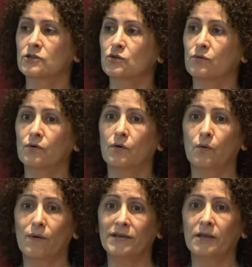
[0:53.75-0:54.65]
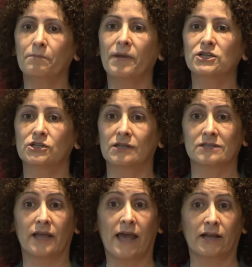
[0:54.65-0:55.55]
So when a patient is
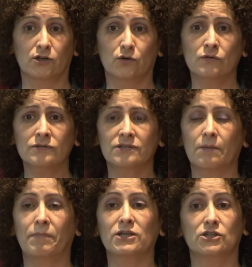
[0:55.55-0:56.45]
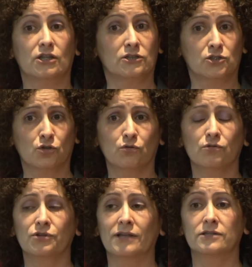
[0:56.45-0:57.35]
diagnosed, the patient is
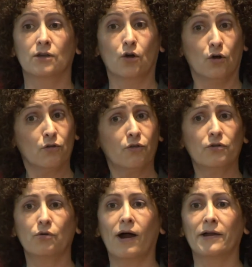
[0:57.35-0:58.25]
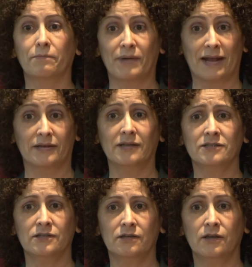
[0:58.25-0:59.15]
told that although you are
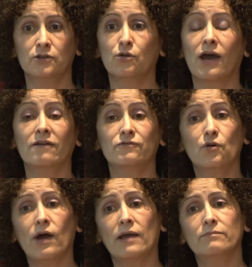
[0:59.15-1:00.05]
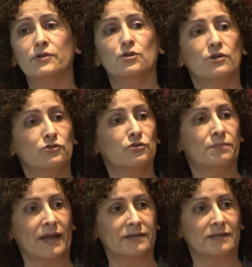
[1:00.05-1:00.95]
pregnant, you have no embryo in your
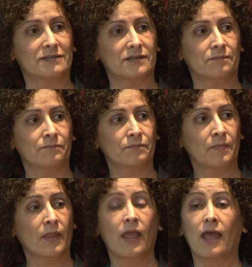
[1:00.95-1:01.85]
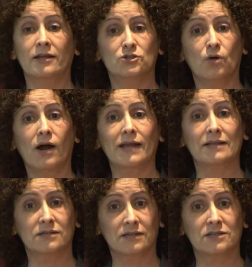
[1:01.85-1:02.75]
pregnancy, and you are
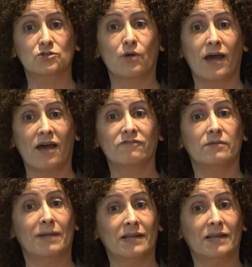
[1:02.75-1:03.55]
at risk to have a